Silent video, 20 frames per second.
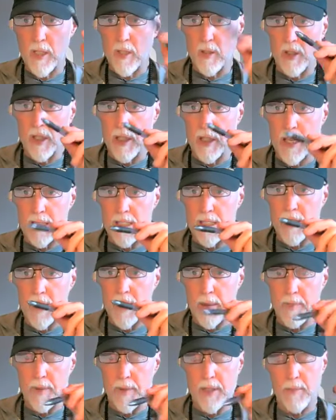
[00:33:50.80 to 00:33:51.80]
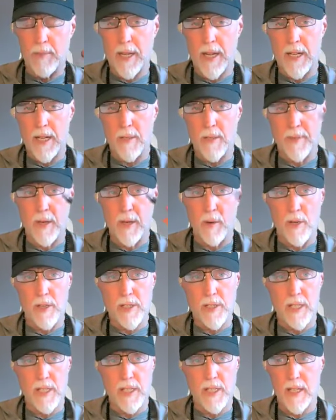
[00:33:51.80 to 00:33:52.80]
you can, at the top of the page up there where
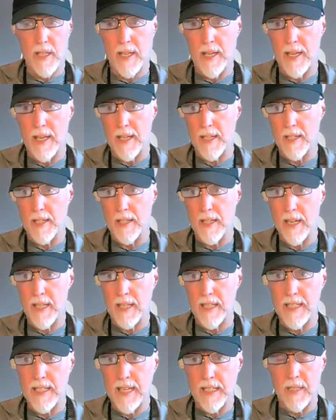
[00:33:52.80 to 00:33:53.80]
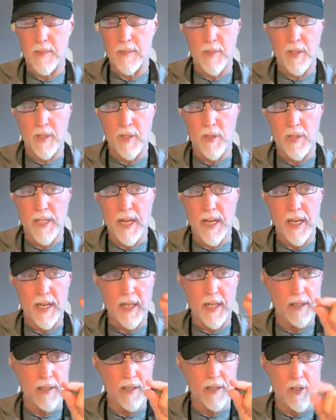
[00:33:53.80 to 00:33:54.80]
it says Healy Tech Tip
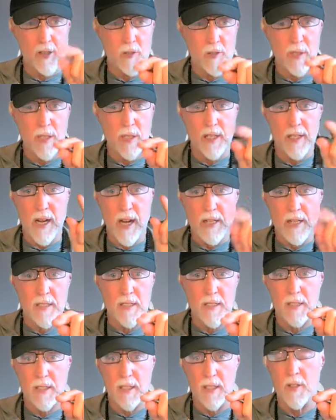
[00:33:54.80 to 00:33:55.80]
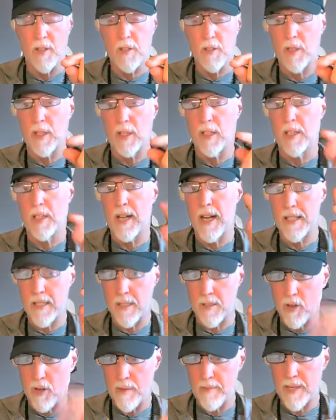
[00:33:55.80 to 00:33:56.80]
Tuesday, there's 3 little dots. Click on those 3 little
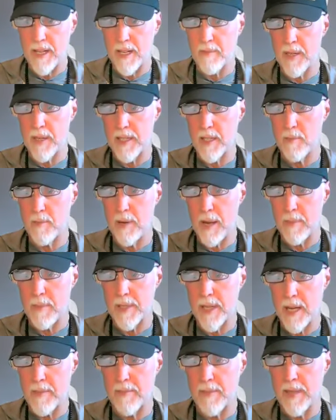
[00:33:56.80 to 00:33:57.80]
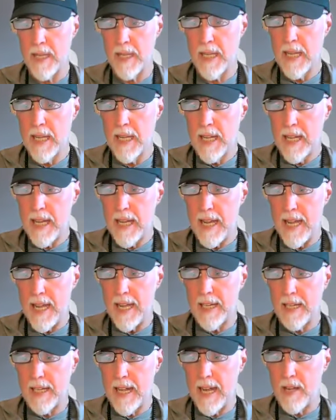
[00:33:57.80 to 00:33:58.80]
dots. A drop-down menu pops up
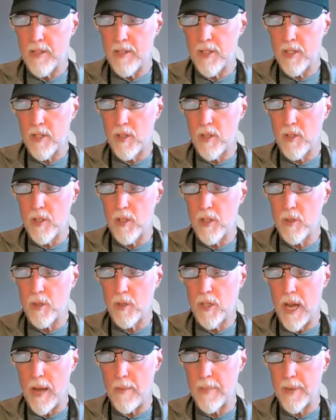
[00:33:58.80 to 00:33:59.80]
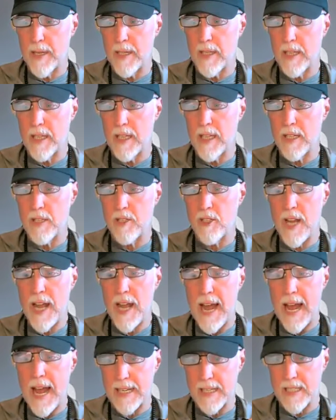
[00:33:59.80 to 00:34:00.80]
and allows you to copy the
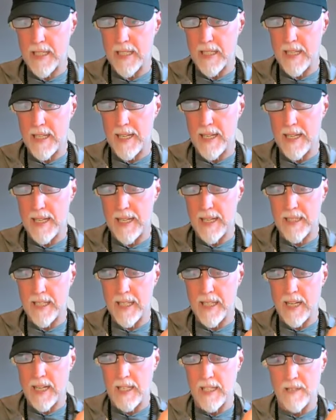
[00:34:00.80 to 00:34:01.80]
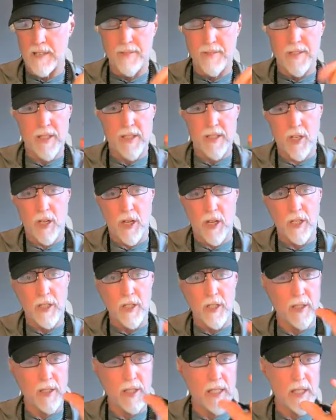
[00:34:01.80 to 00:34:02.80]
chat. At the end of this call,
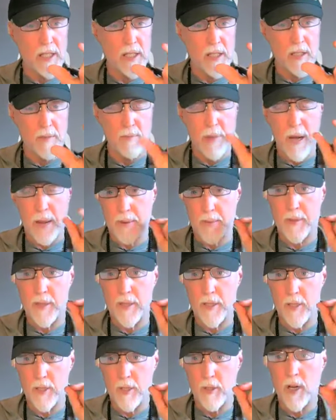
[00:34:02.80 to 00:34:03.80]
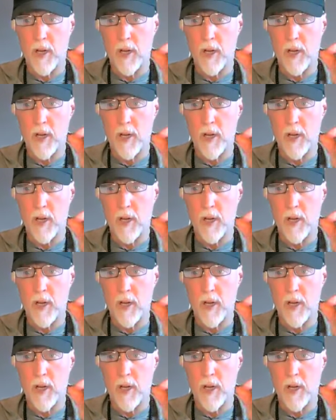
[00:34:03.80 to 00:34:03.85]
you'll get a pop-up on your